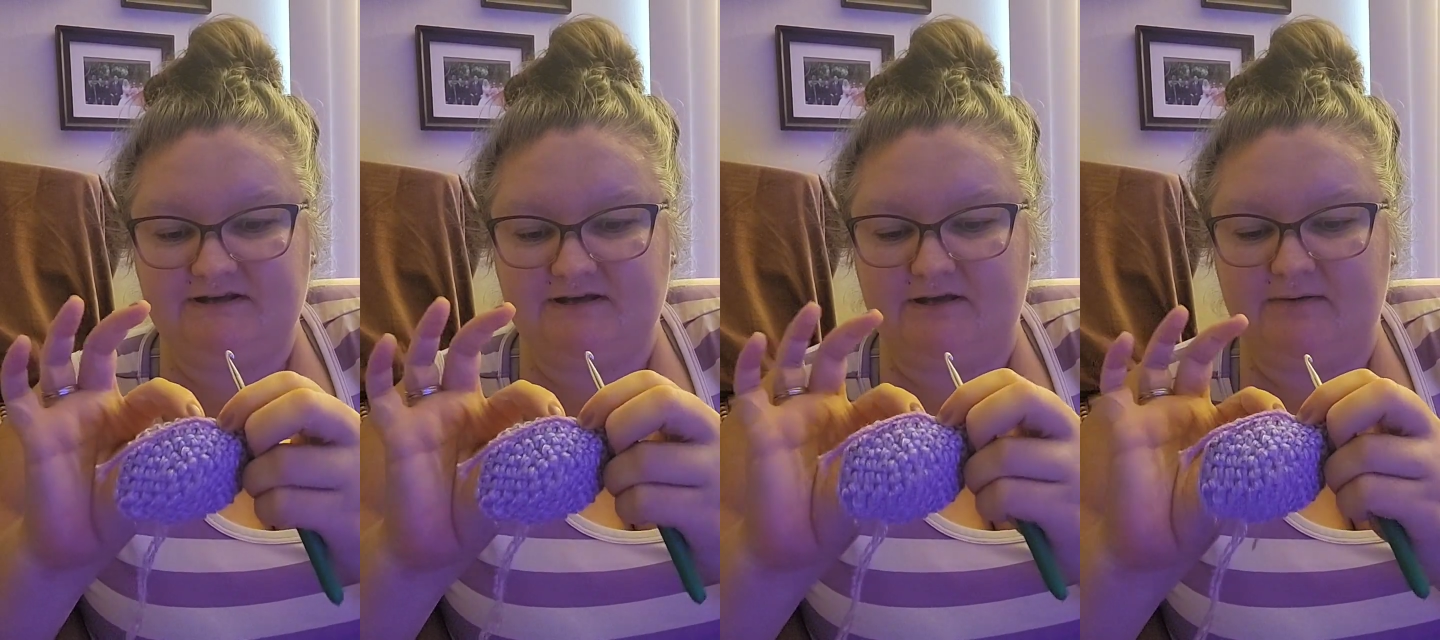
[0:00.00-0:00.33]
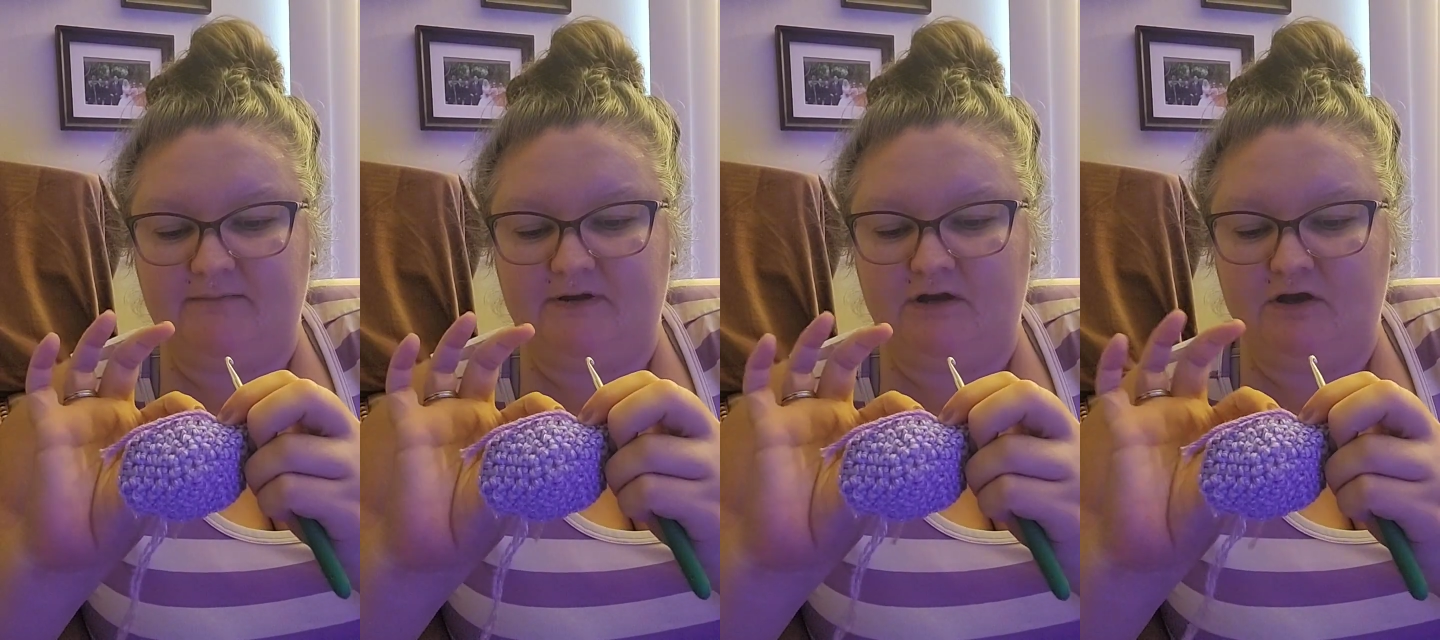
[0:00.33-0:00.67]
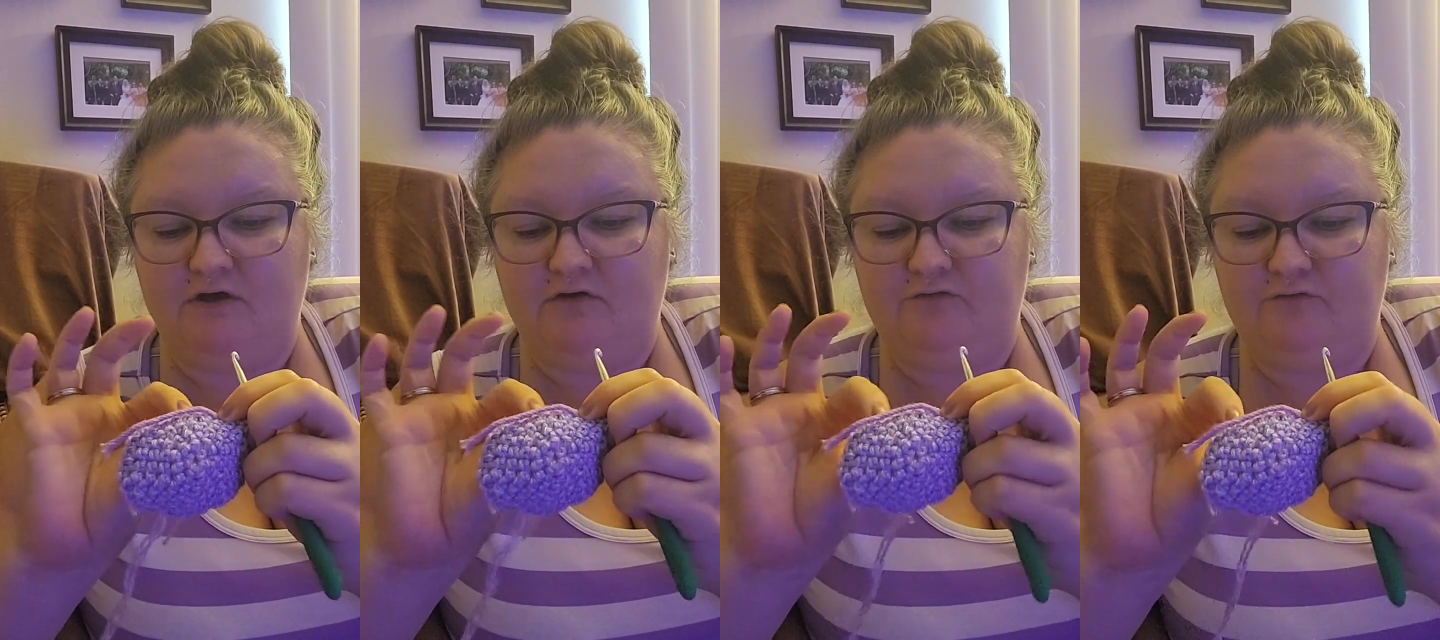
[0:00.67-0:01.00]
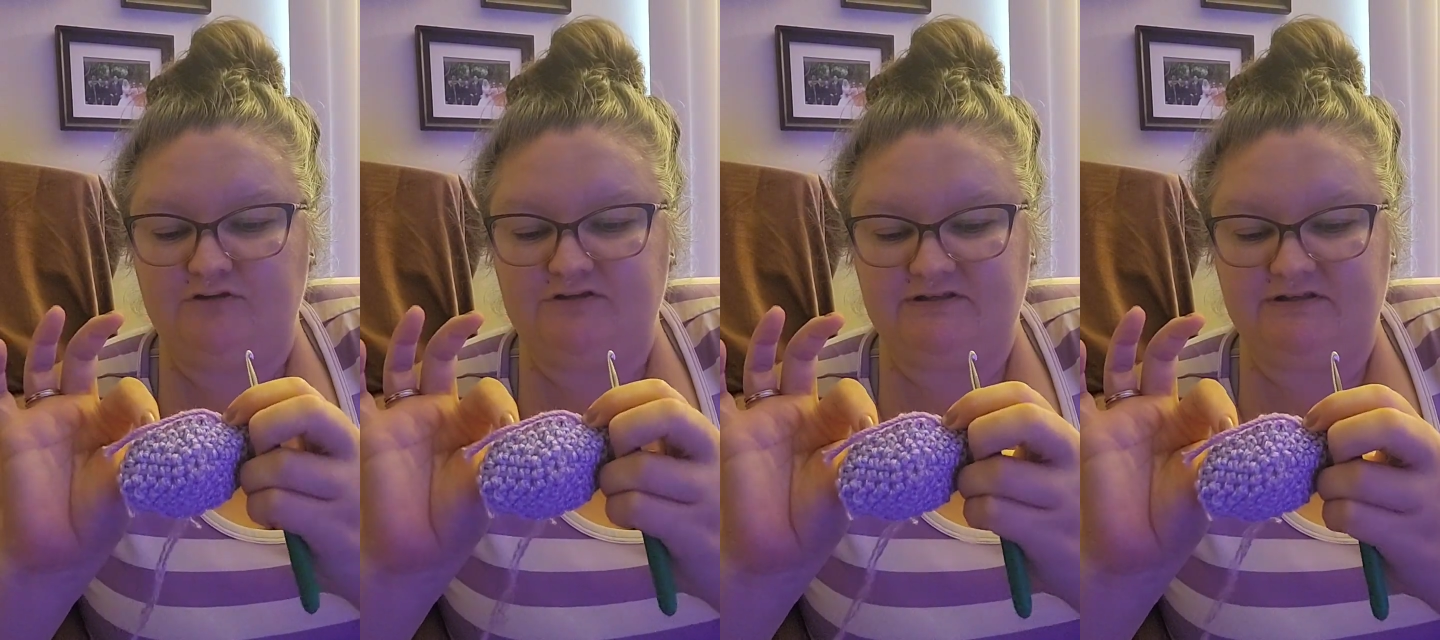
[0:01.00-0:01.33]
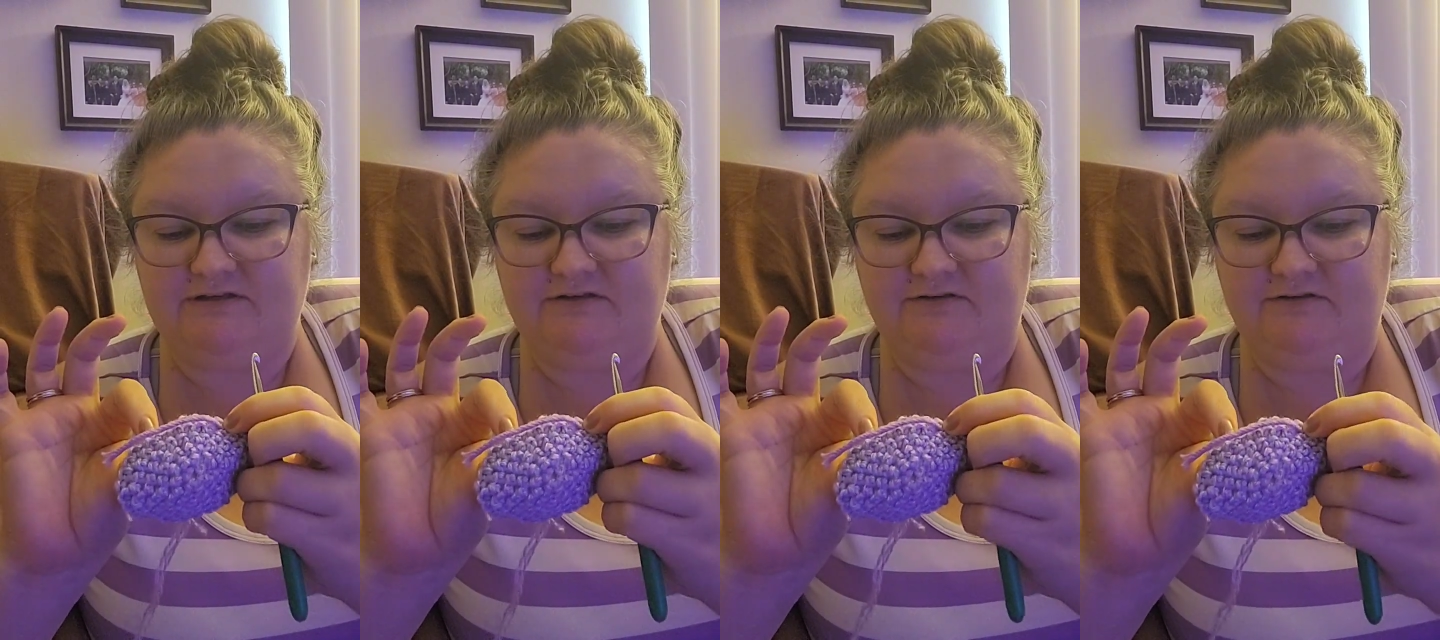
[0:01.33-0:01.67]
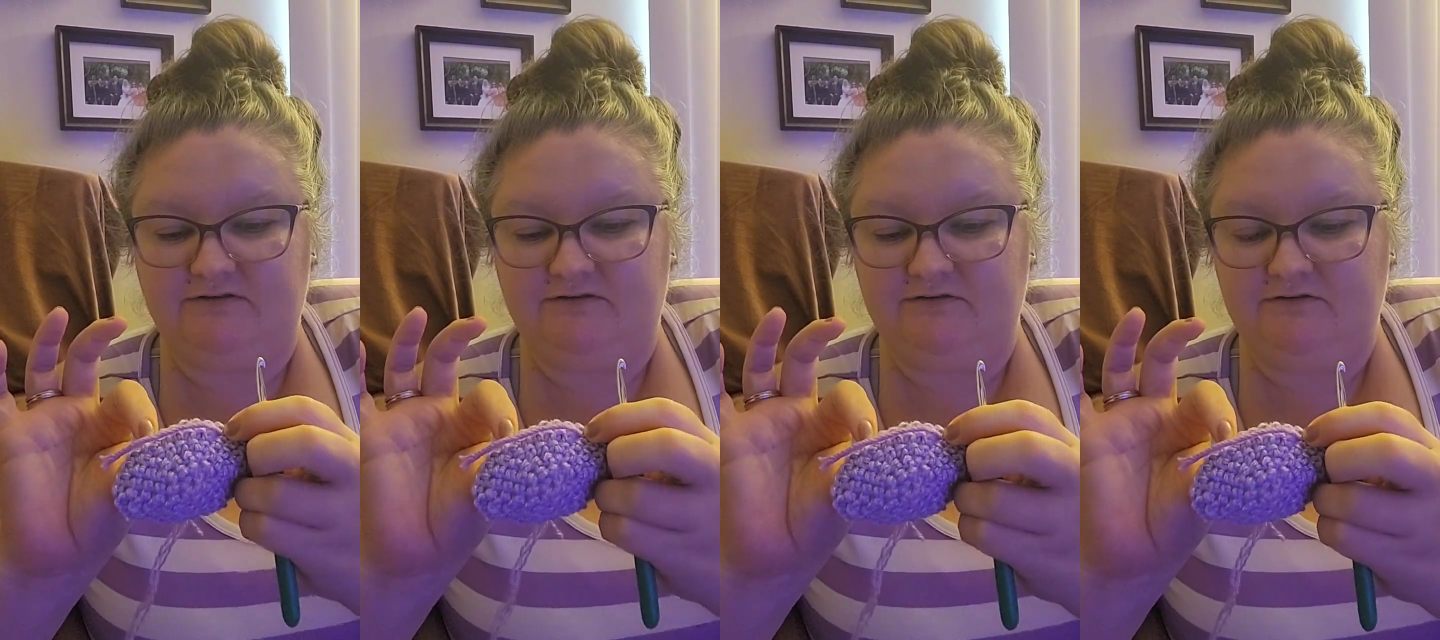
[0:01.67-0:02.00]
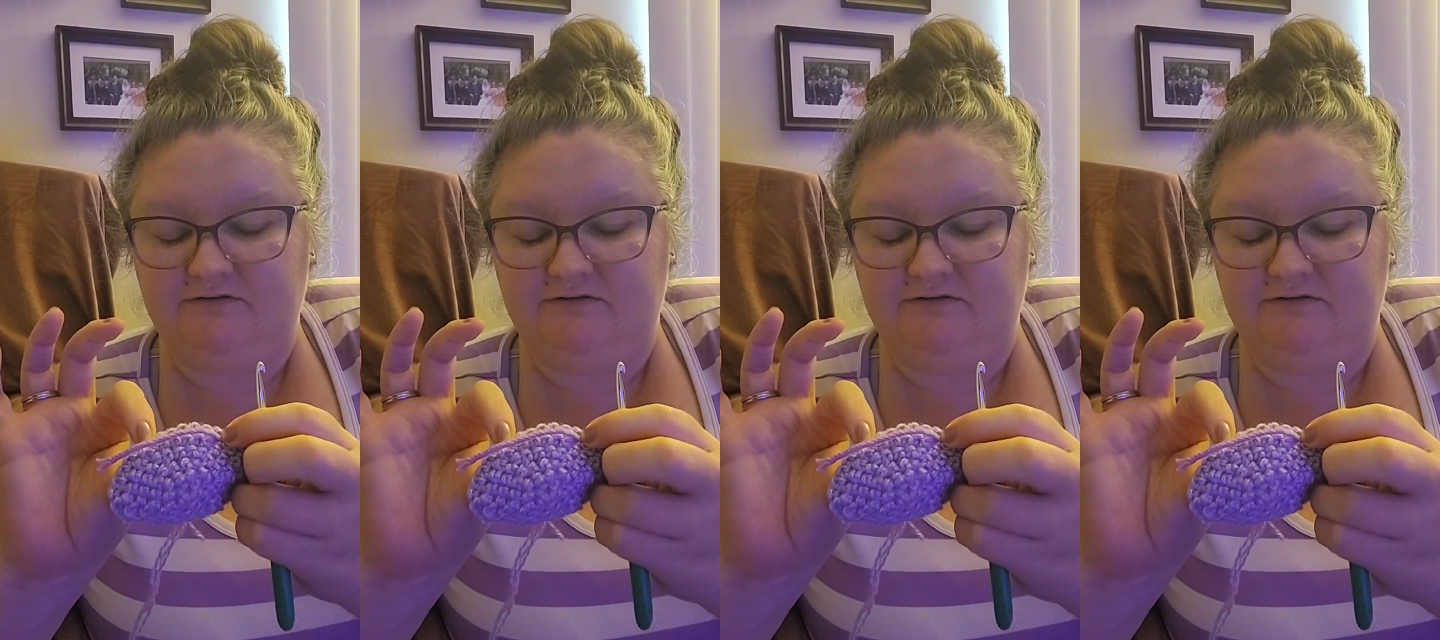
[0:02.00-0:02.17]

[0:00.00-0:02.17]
4 single